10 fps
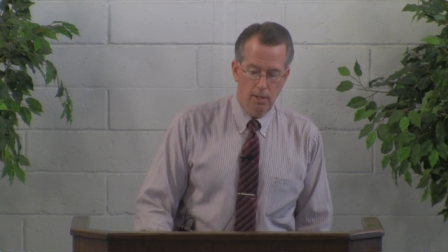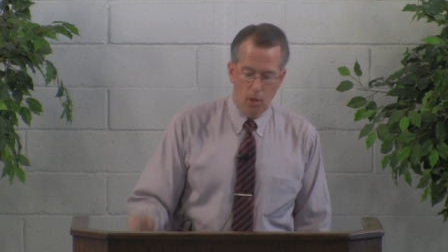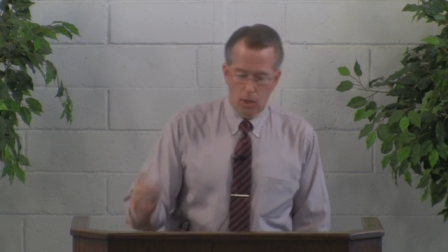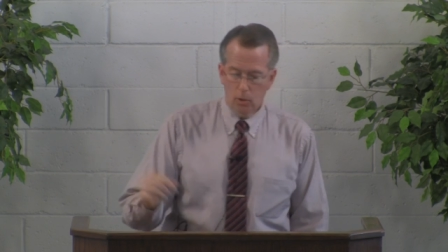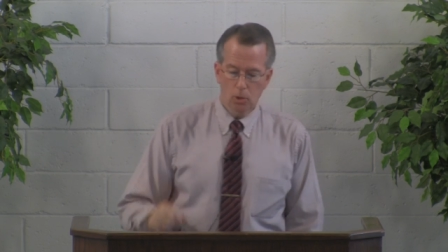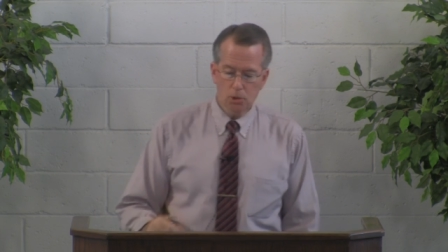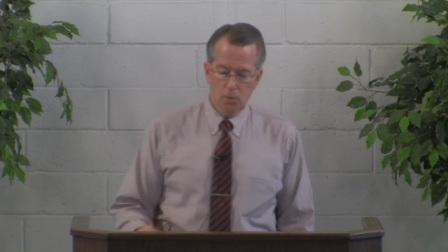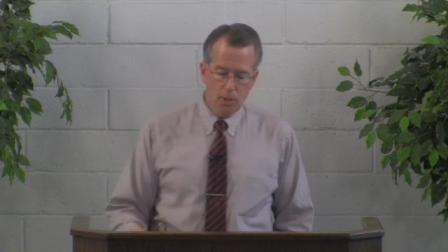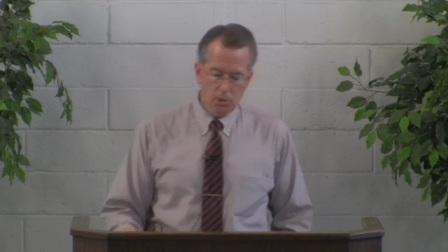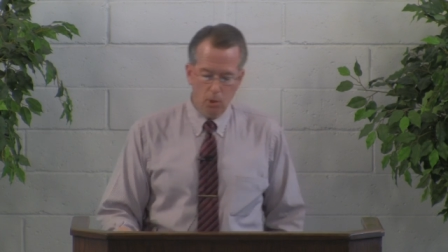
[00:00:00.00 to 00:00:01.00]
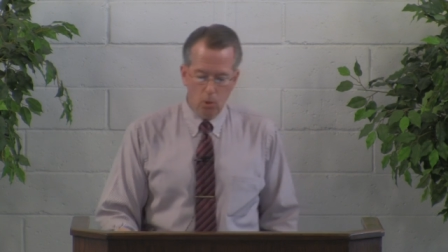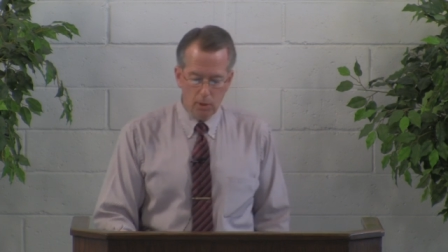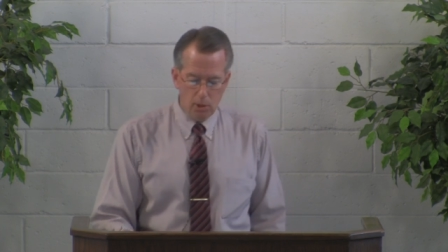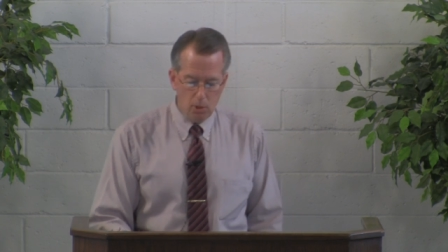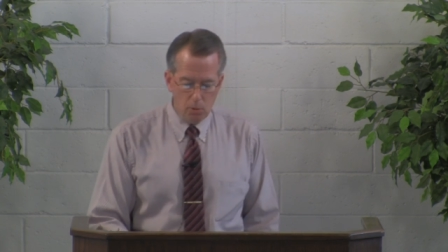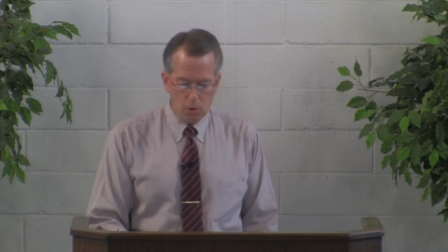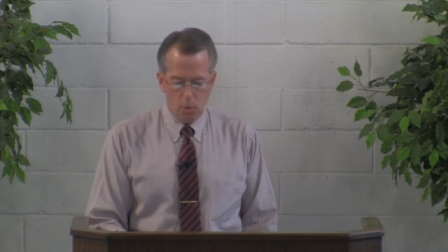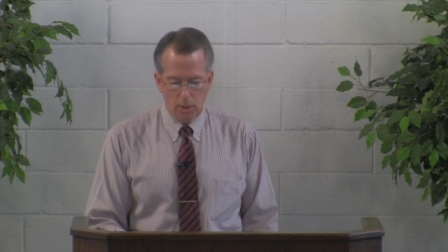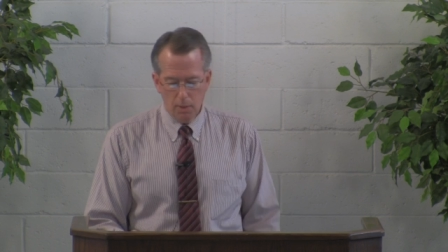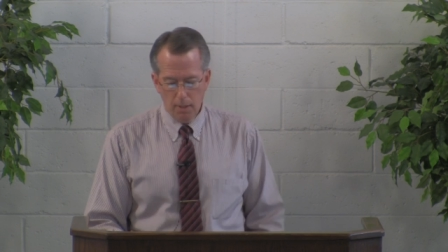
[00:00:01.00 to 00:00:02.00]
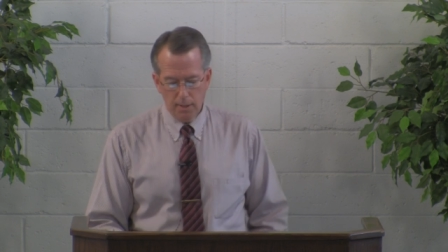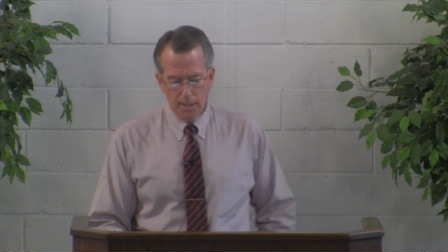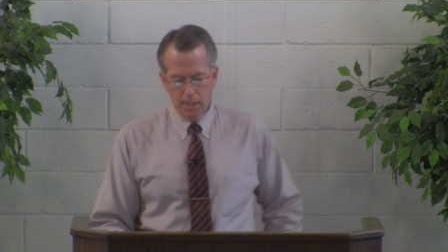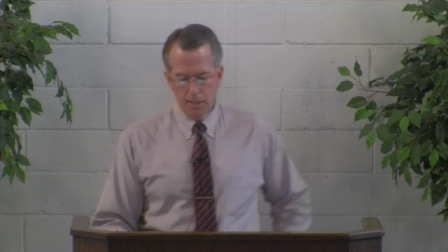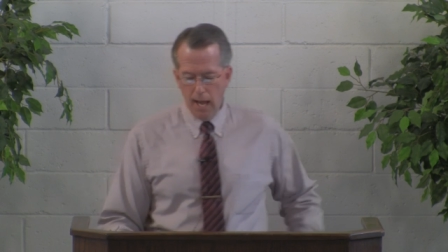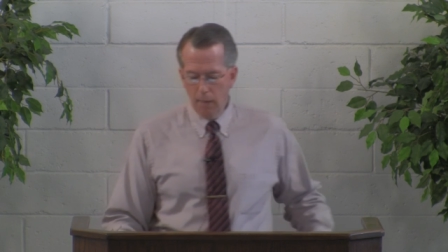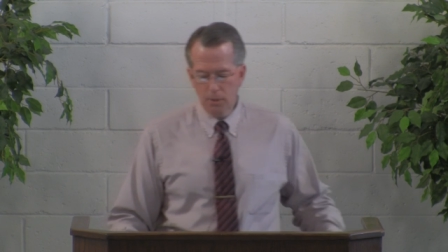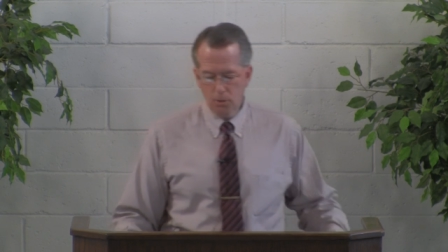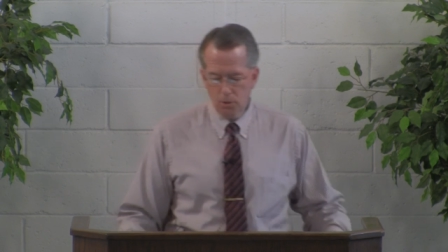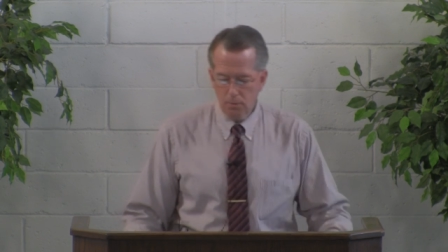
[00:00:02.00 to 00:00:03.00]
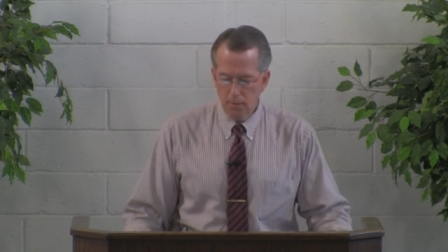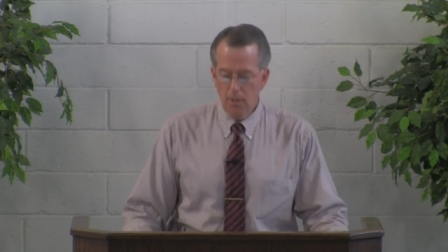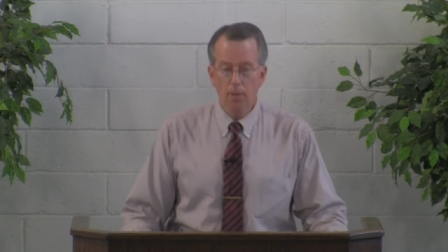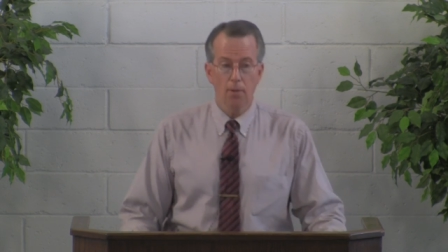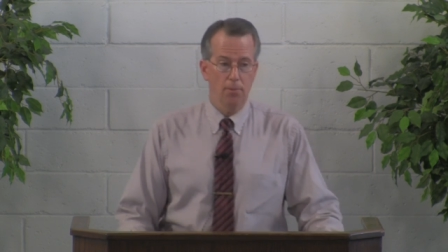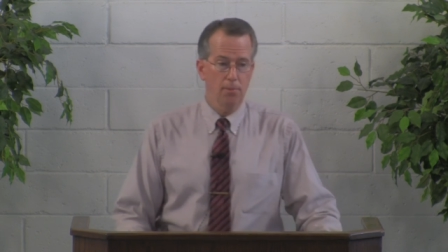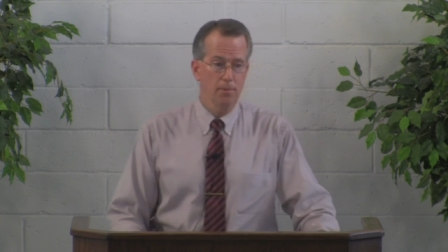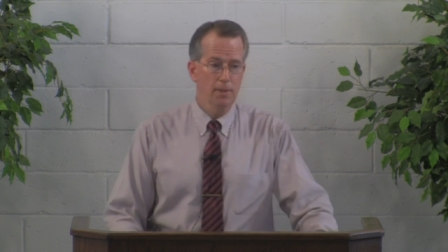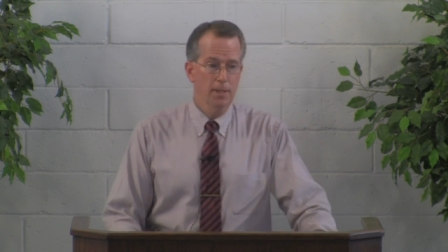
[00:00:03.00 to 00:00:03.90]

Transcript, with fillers: God also does according to his will among the inhabitants of the earth.